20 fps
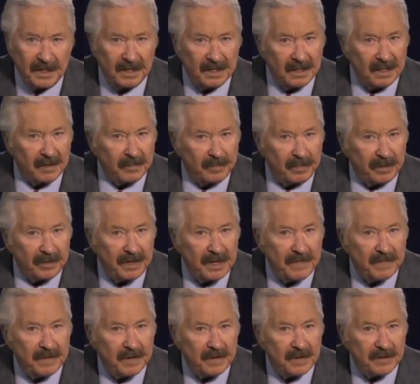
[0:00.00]
The
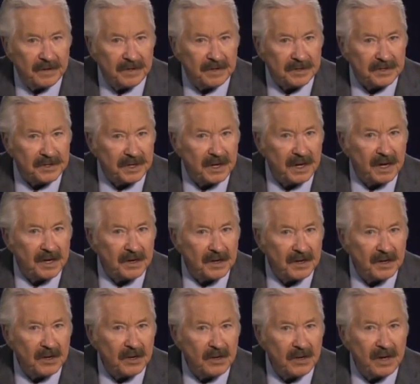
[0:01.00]
believer who does not
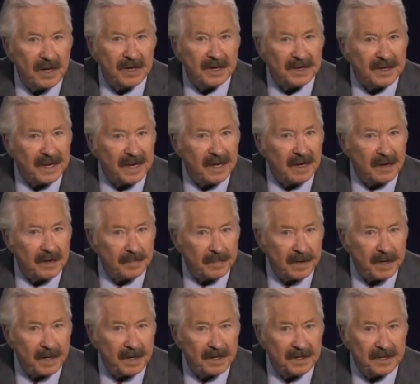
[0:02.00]
know and count
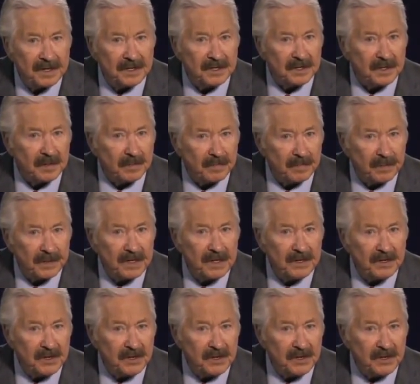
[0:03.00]
upon his complete